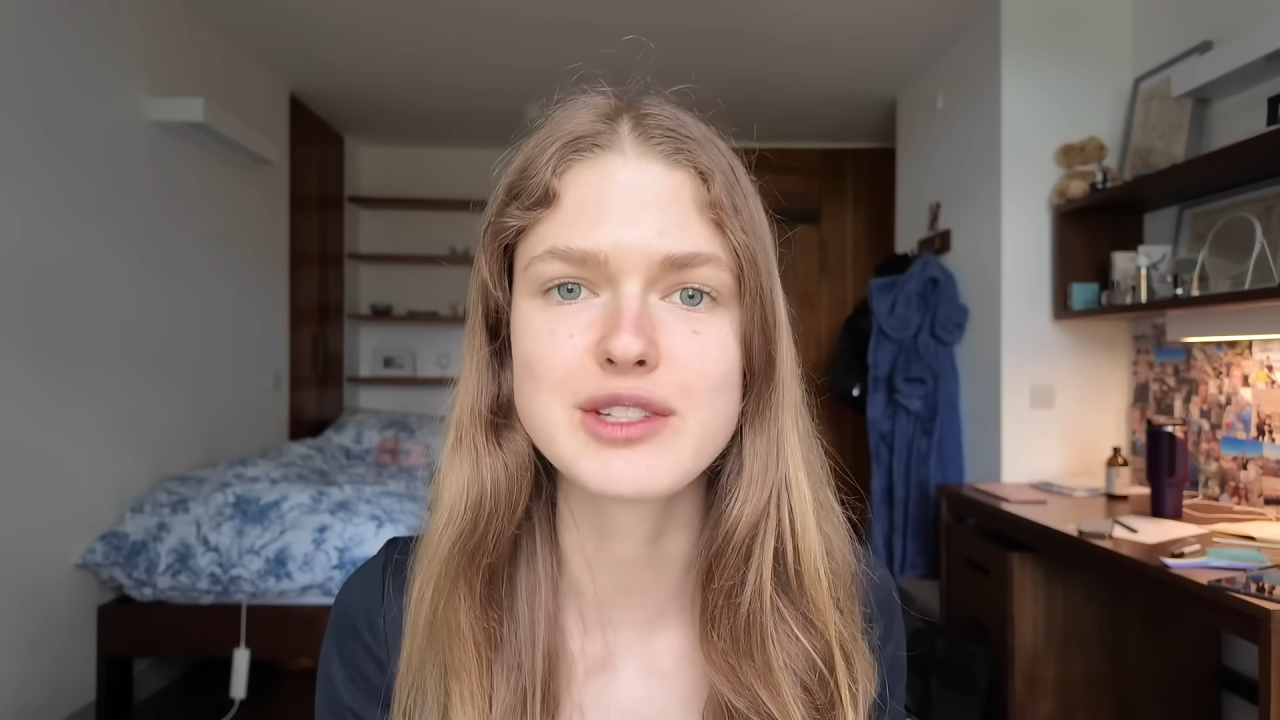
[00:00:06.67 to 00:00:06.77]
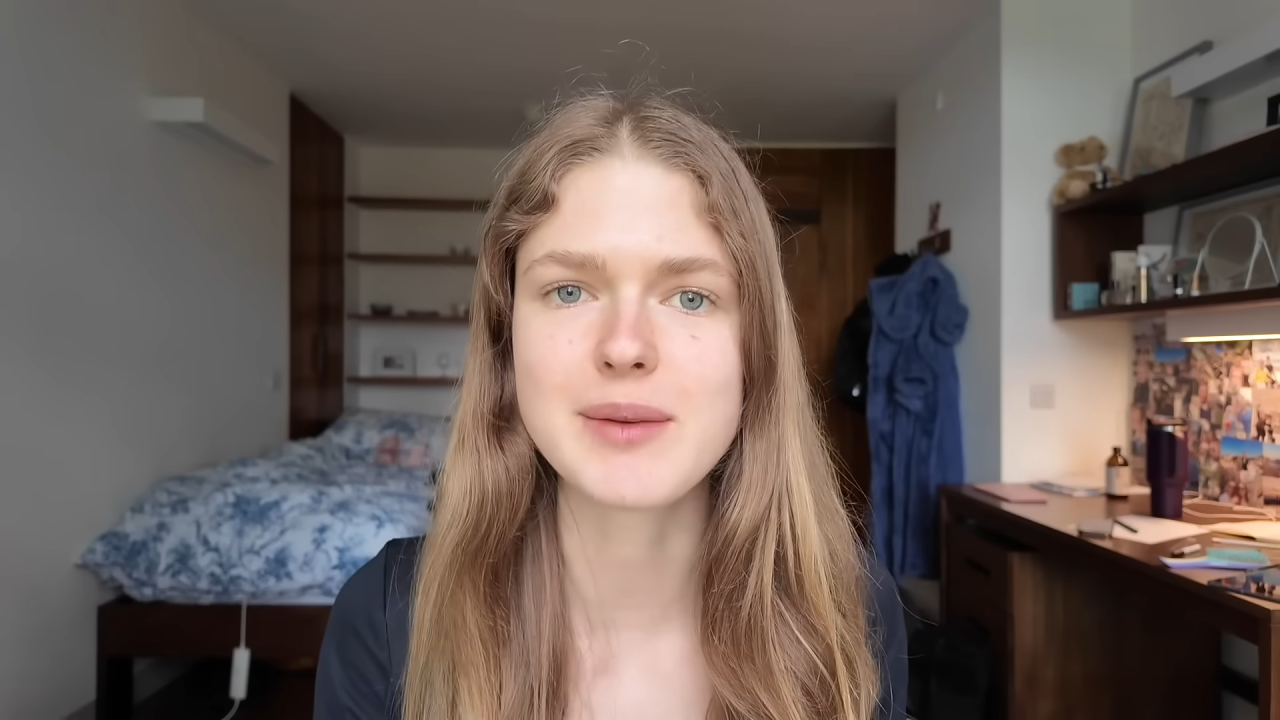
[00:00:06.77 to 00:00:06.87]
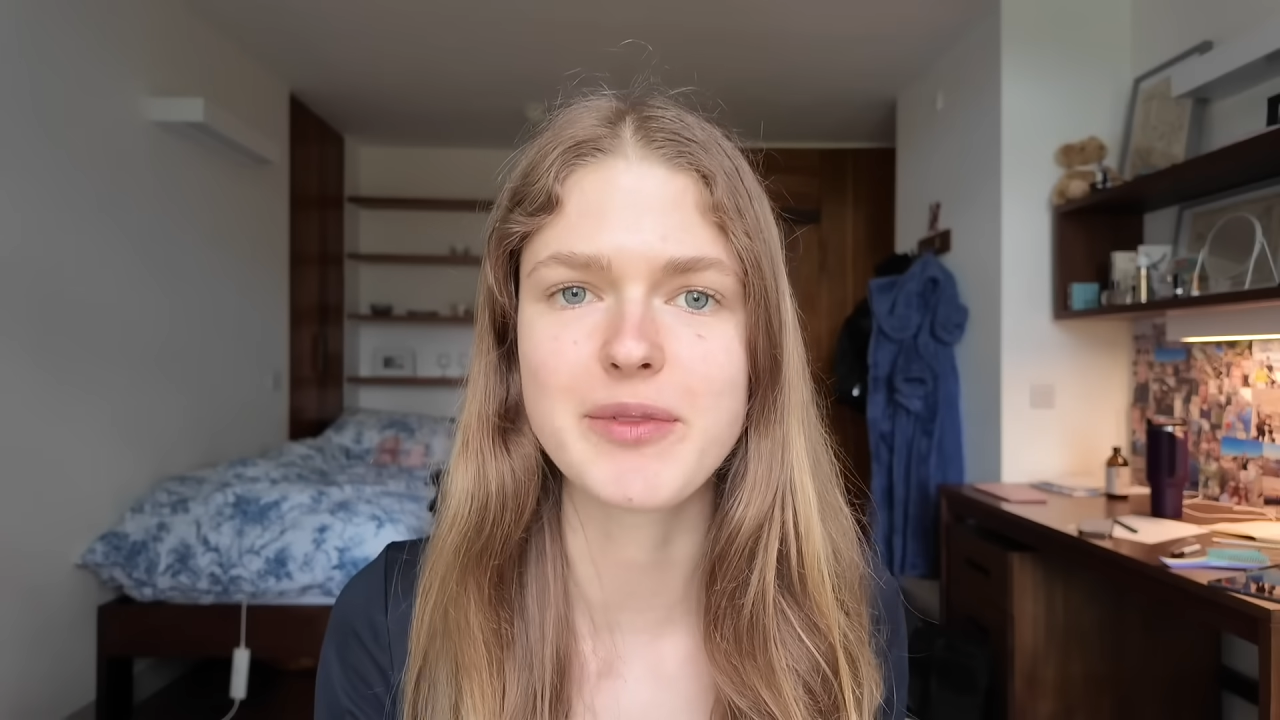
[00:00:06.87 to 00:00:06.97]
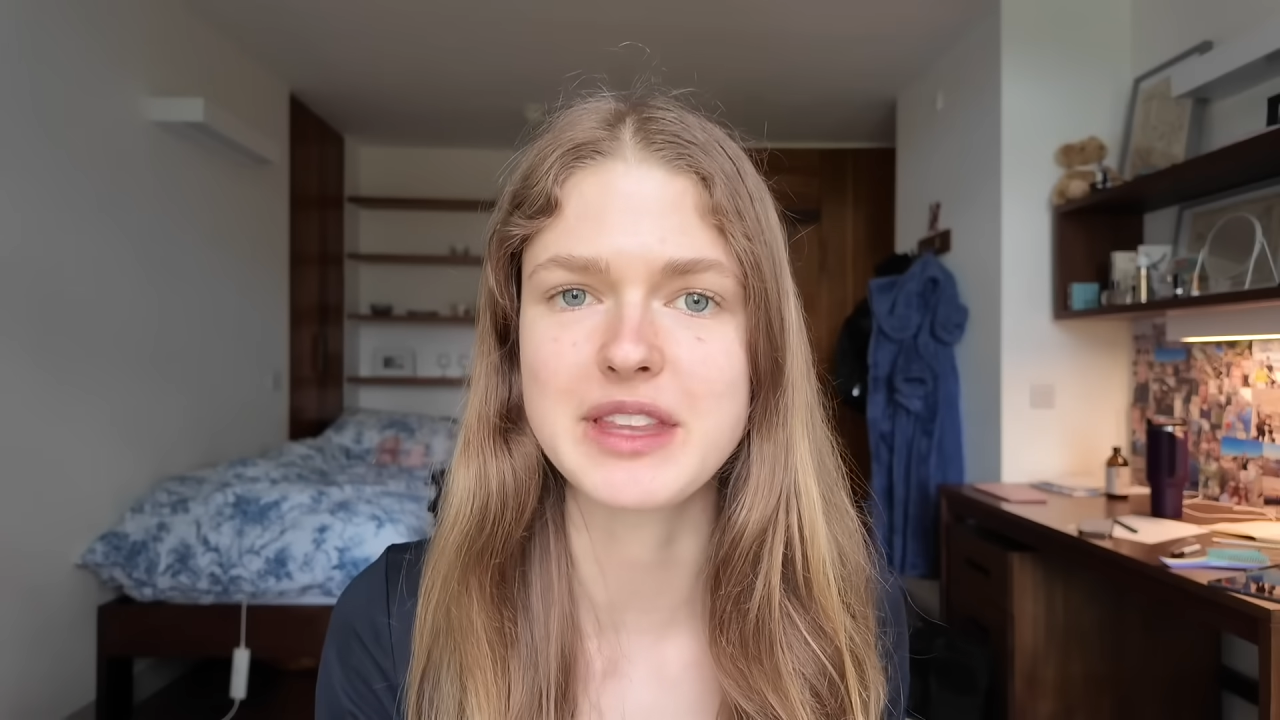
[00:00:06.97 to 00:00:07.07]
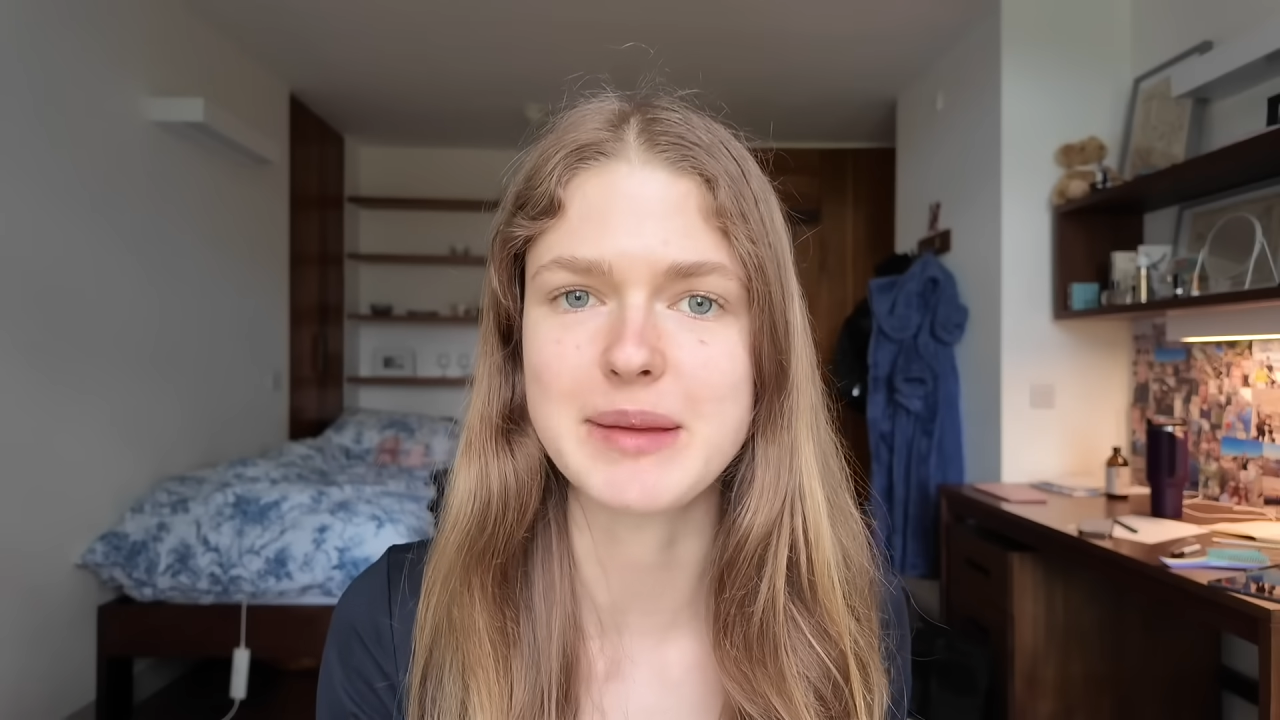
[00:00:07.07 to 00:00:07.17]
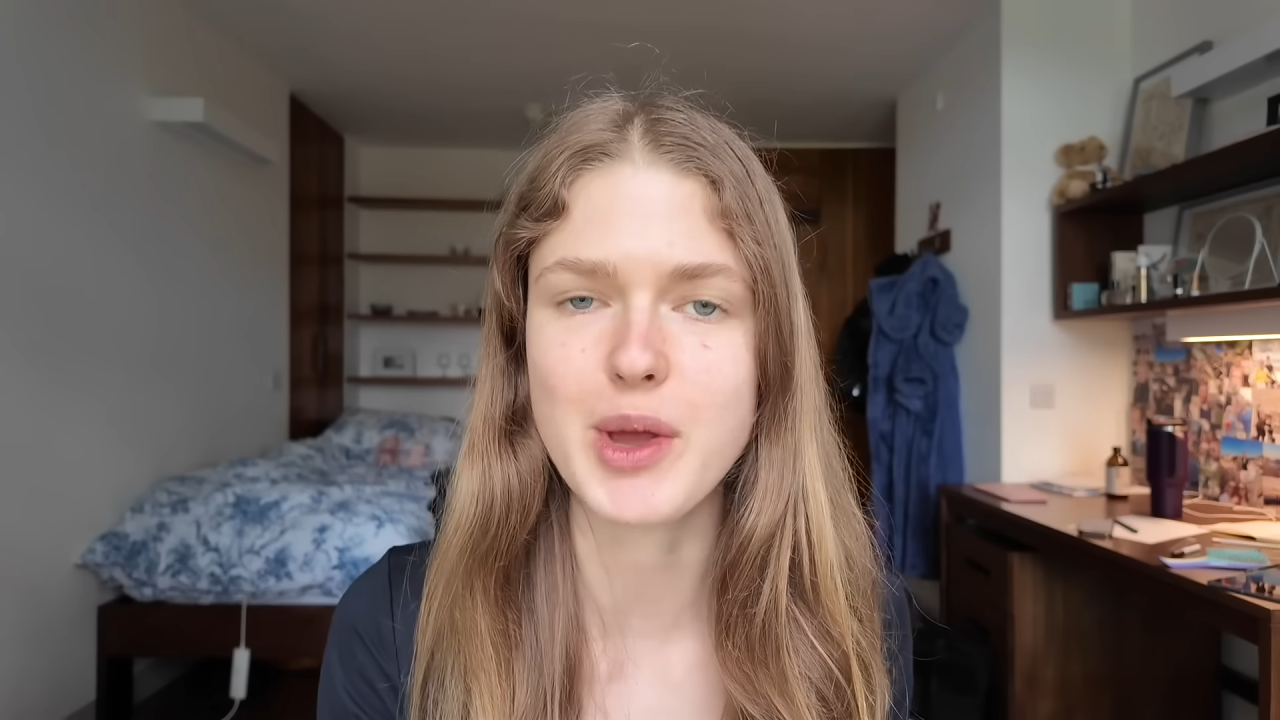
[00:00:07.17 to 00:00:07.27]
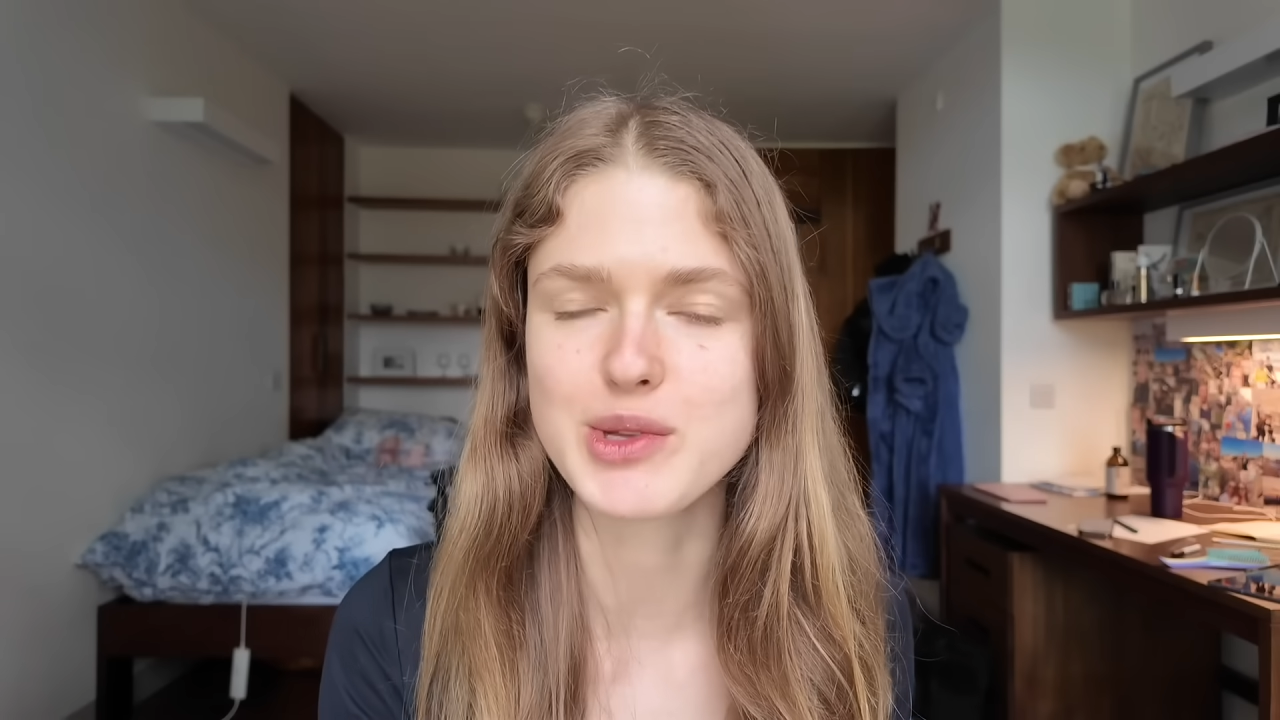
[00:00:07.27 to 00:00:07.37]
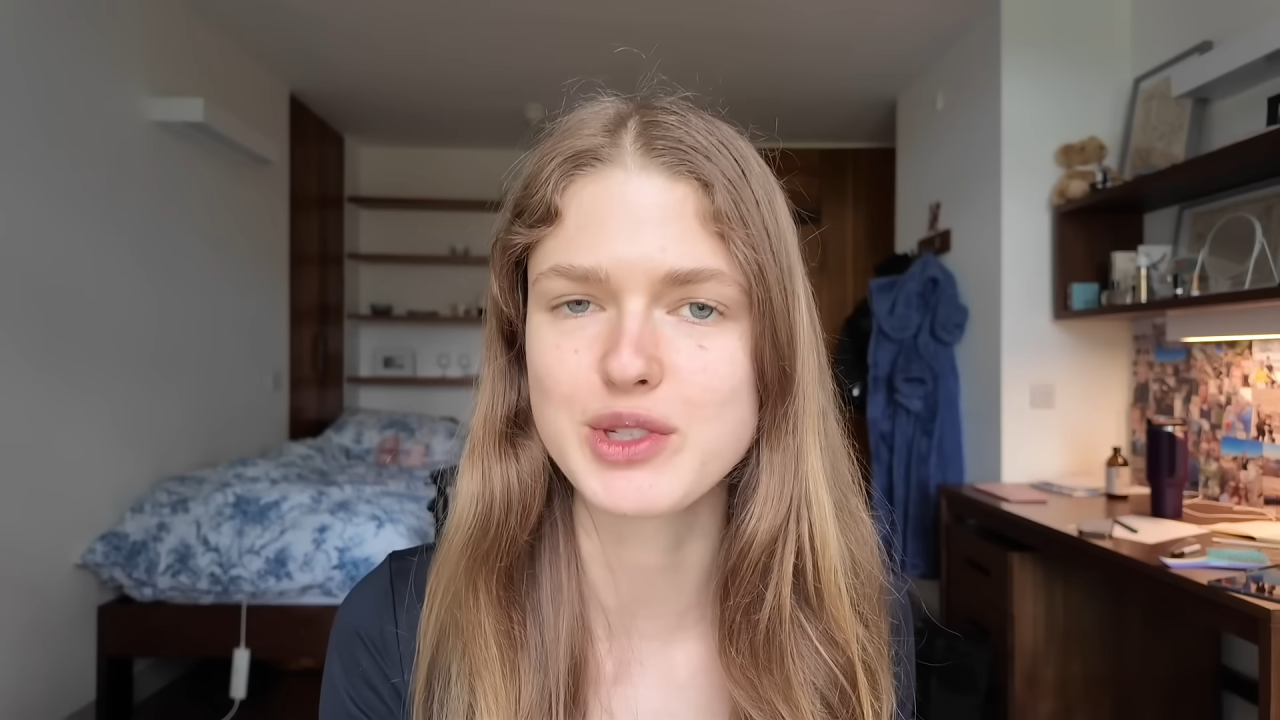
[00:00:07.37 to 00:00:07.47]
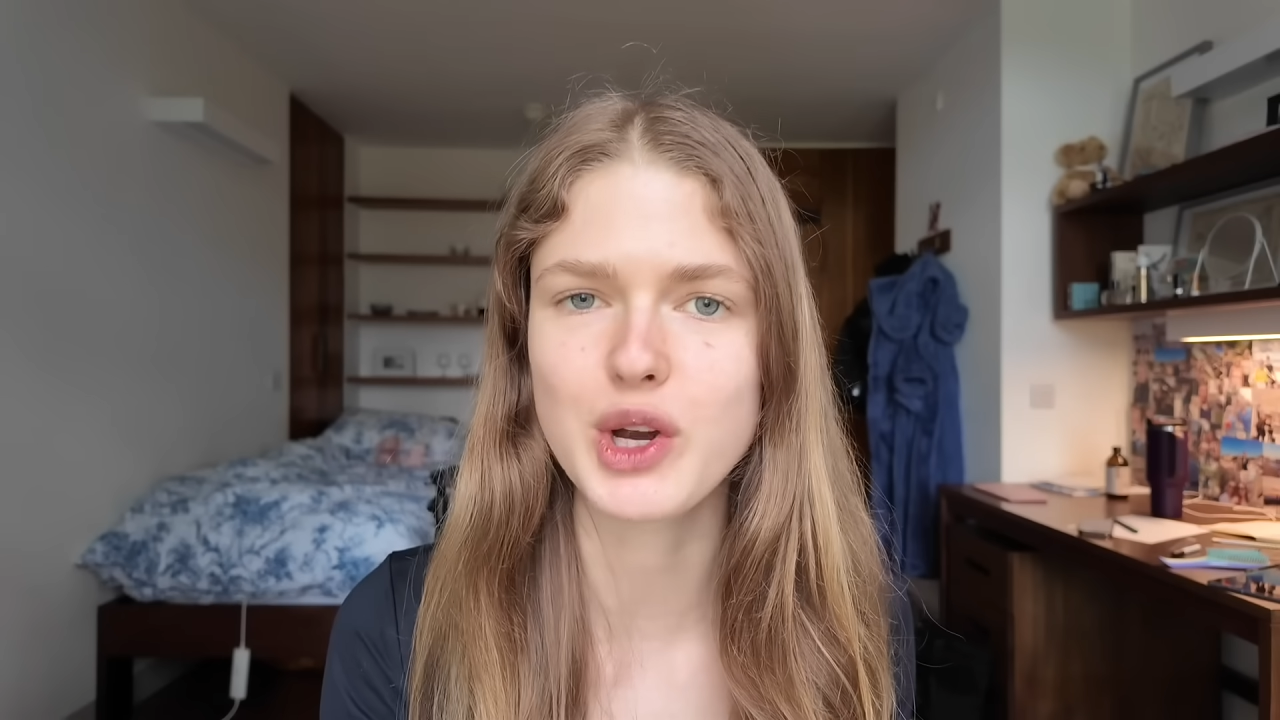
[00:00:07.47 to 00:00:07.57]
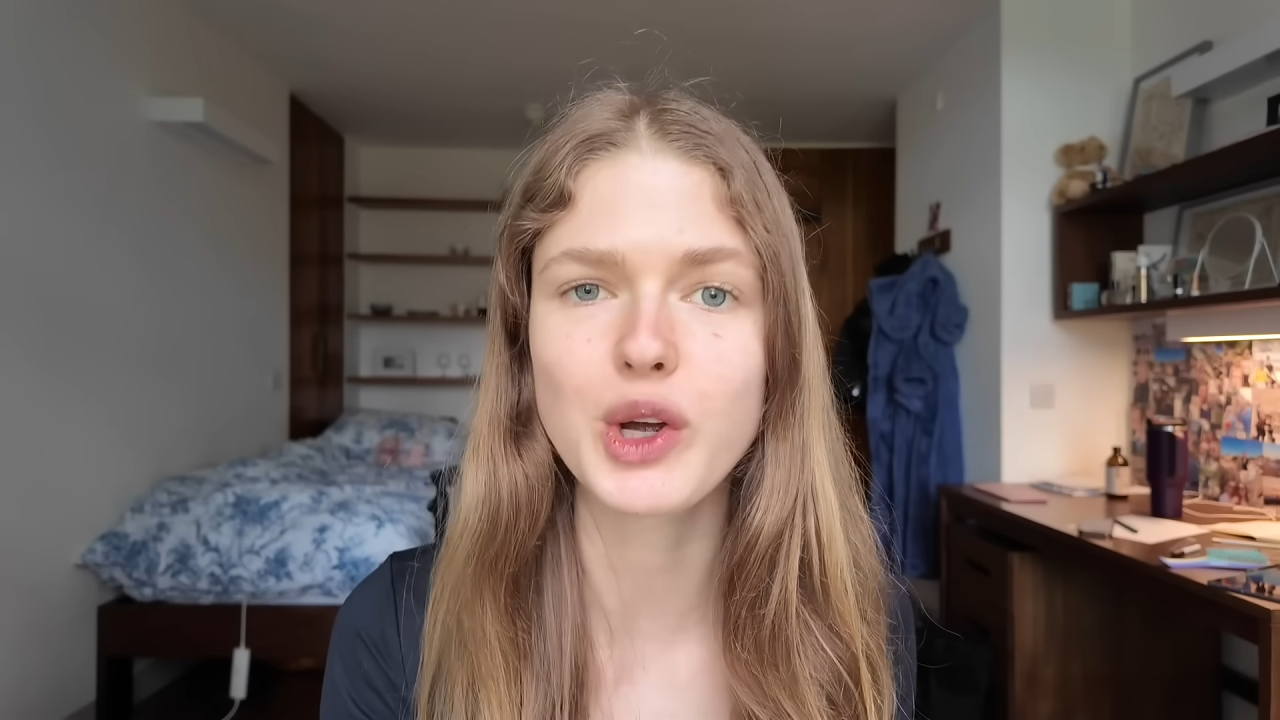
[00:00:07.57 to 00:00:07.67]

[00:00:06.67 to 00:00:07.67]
some of the most